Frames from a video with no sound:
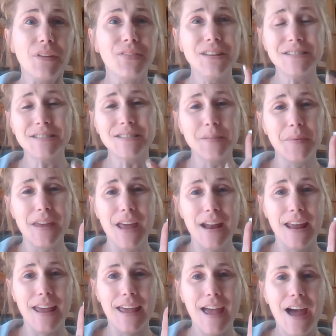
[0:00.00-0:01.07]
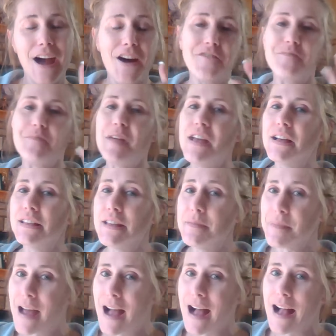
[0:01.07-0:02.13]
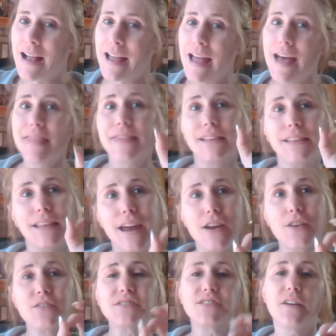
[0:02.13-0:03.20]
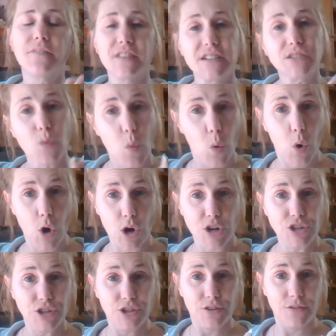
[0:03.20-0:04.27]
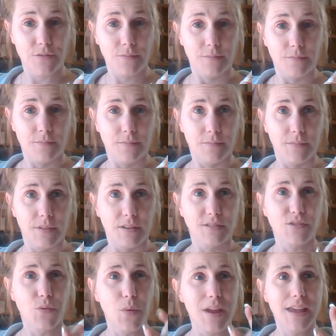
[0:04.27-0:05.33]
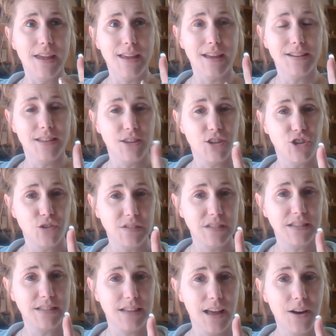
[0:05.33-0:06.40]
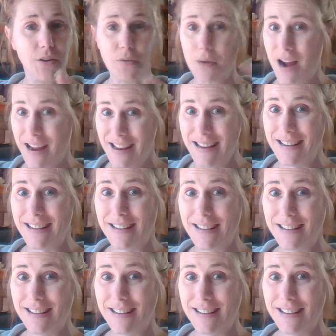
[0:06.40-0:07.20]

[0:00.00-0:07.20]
This is the beginning of peeling back the layers of this orange so we can get to the juicy center, right?